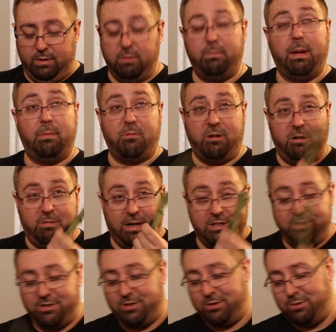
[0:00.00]
Your memory
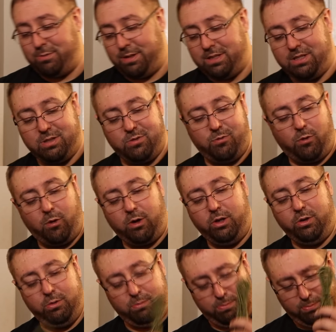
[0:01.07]
registers what this is for.
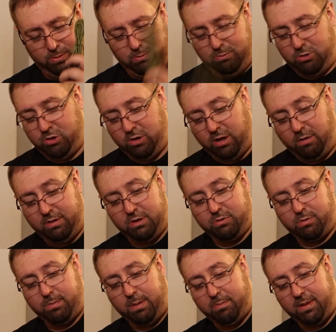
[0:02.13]
You, you should always
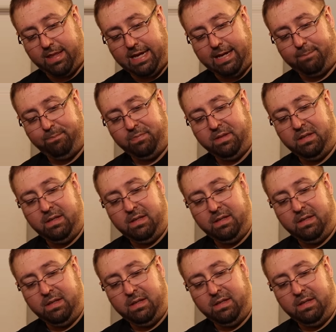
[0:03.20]
remember that.